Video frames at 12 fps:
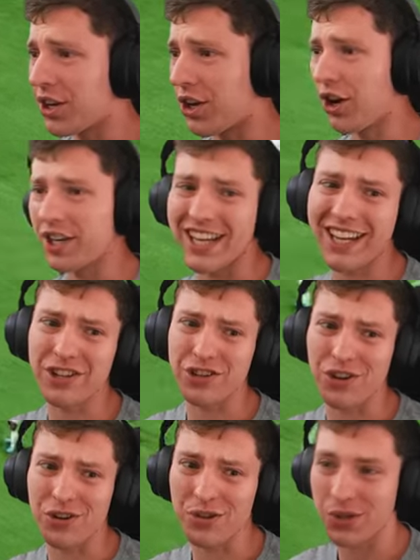Cooking
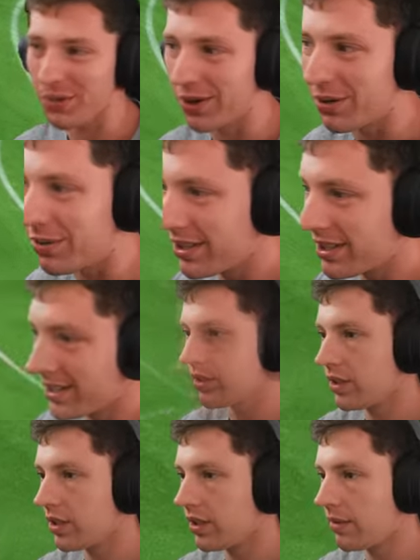as usual.
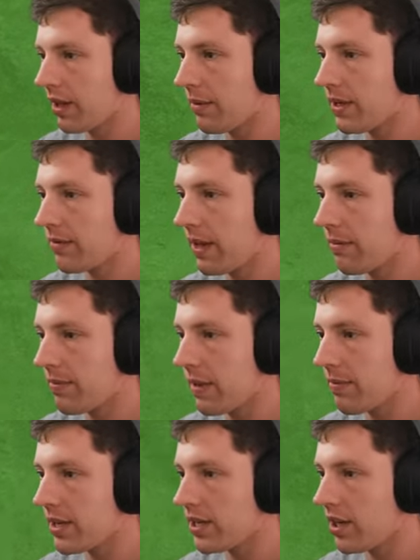Play me, play me,
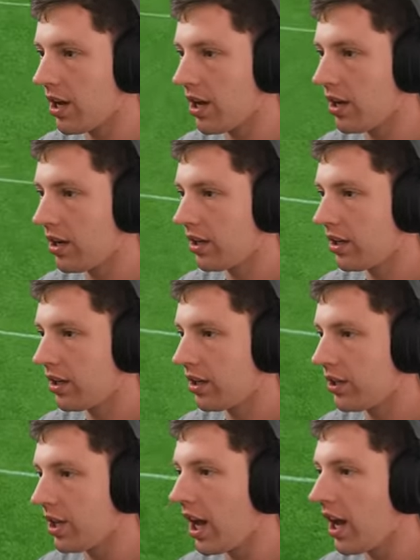play me. Yeah.
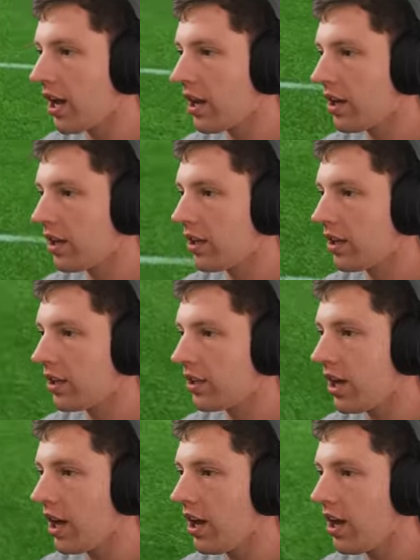Yeah.
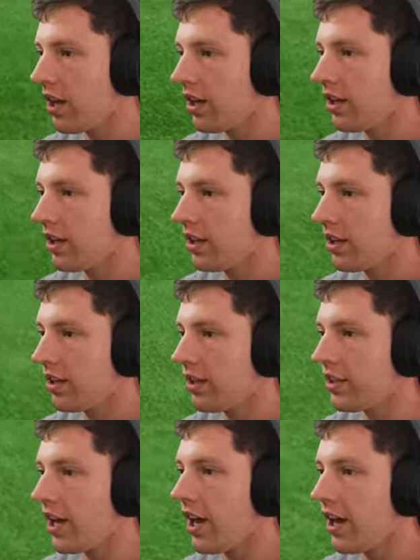Yeah.
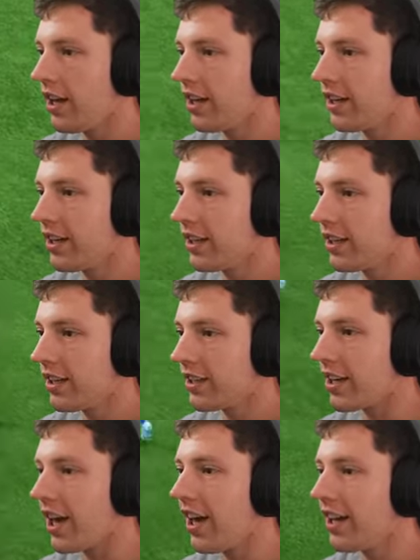Yeah.
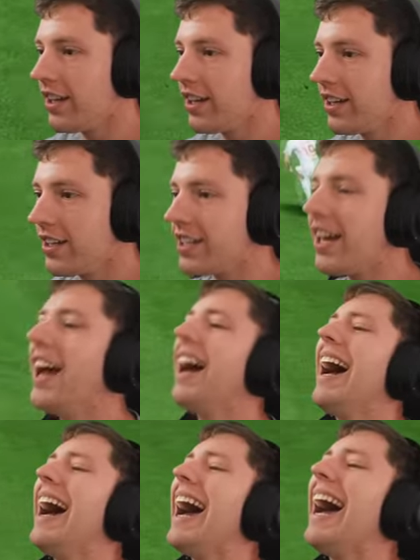Yeah.
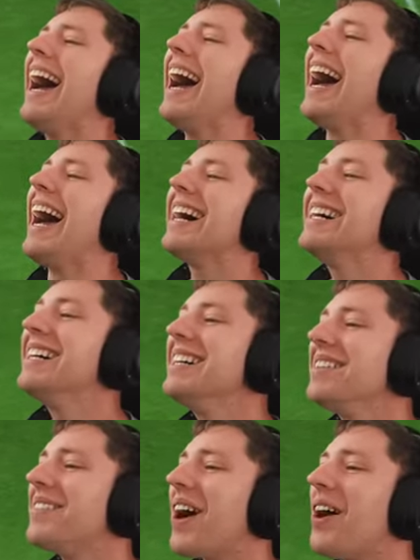Yeah.
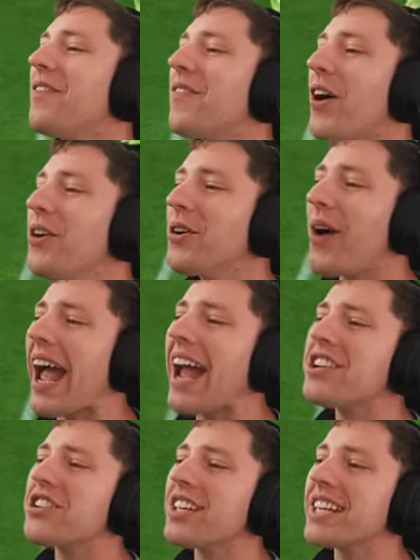Bro, Fodor
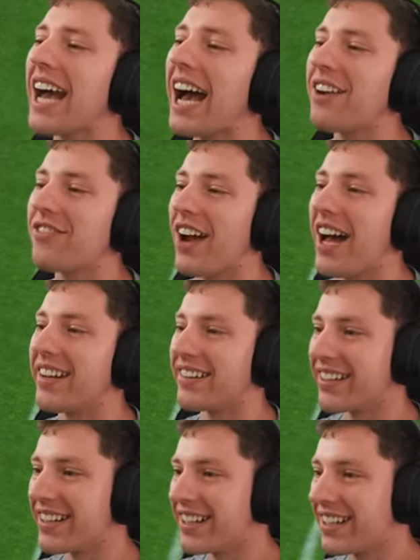actually can't
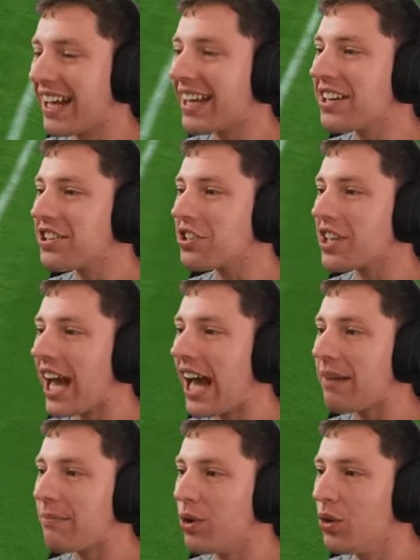run. Like, he just
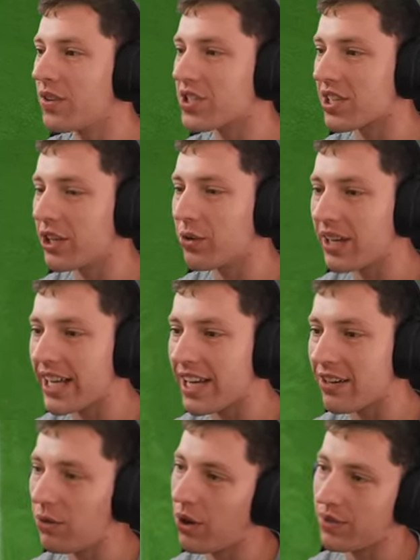can't move his little
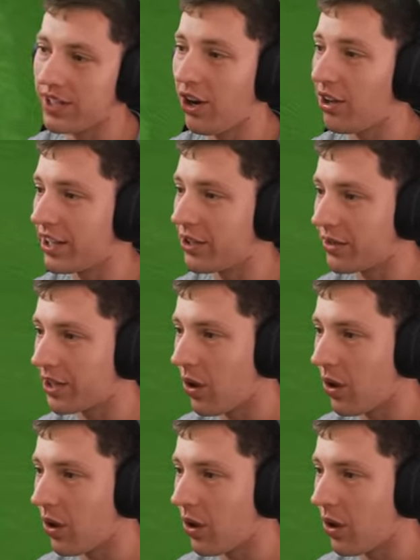leg. Well, they're not little.